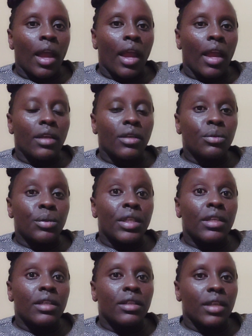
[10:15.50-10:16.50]
and
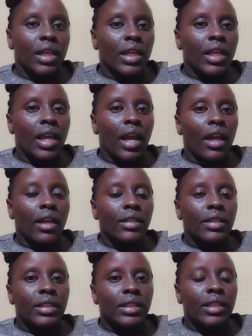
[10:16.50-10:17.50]
we really
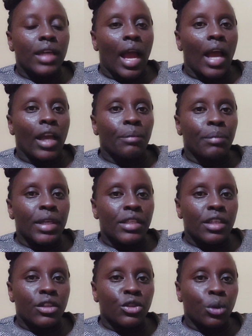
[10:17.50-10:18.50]
did a
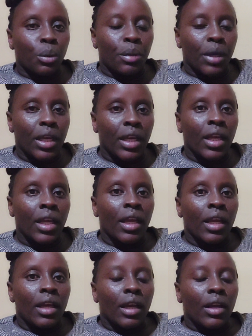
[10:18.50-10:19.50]
major shopping
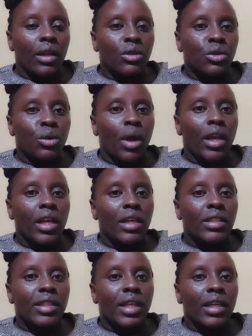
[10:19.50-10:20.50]
to an
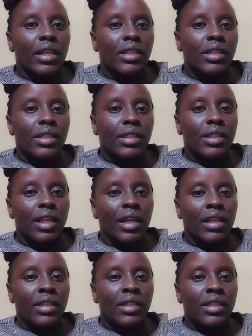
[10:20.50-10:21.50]
extent
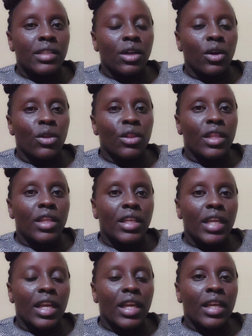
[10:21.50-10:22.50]
that on the
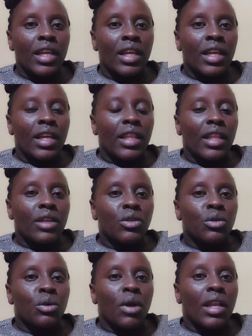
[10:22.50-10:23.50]
day that
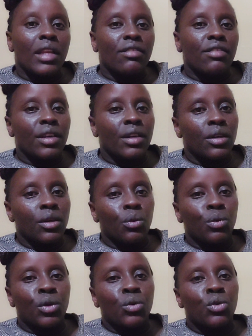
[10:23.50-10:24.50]
we were leaving,
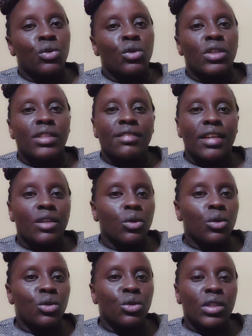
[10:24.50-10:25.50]
we could not even
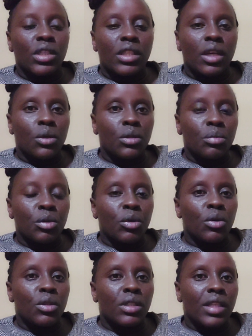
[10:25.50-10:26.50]
go to eat out,
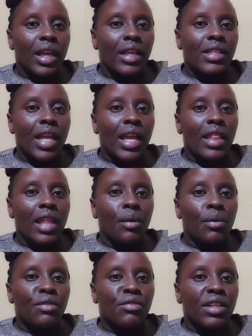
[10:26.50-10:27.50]
because it's either
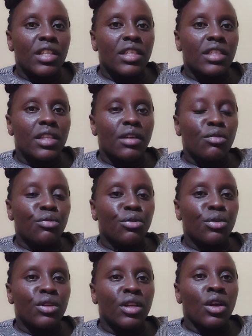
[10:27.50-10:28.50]
we finish the
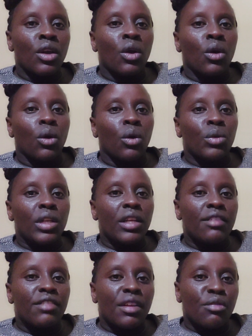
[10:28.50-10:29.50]
food or we
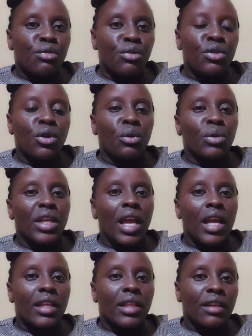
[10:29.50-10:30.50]
leave the food or we
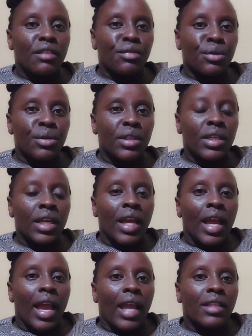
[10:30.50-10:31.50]
carry the food.
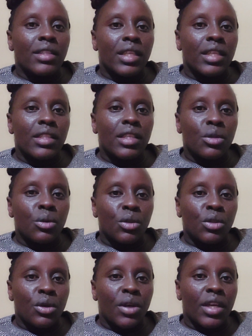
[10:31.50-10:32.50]
And since it
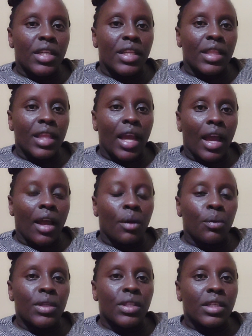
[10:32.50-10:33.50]
was already there,
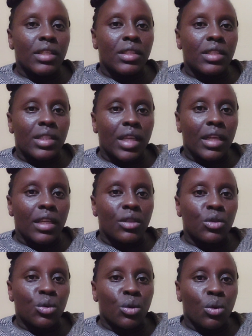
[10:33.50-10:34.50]
we just
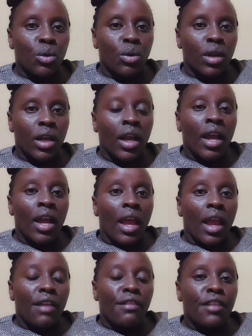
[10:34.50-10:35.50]
decided to cook.
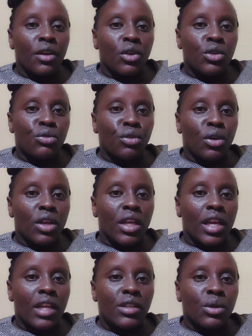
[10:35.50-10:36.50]
If you're not
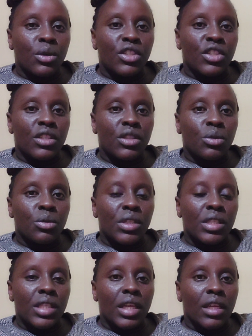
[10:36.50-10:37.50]
following us on Just
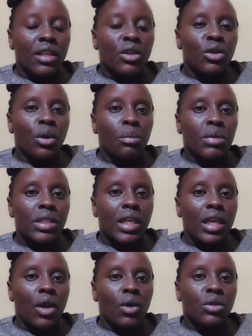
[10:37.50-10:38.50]
Cuisine, you're
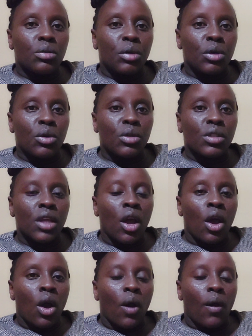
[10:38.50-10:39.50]
missing out, because
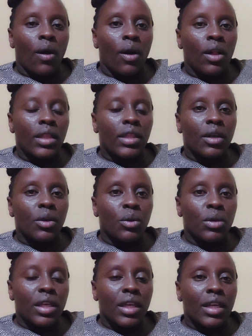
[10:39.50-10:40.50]
all the
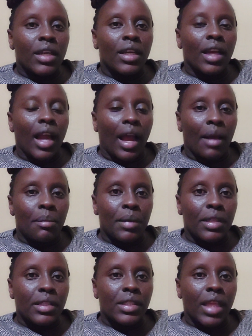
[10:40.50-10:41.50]
cooking
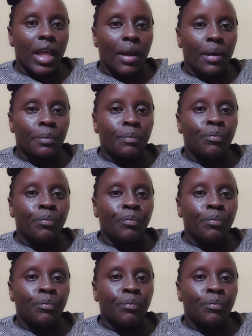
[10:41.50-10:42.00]
happens there.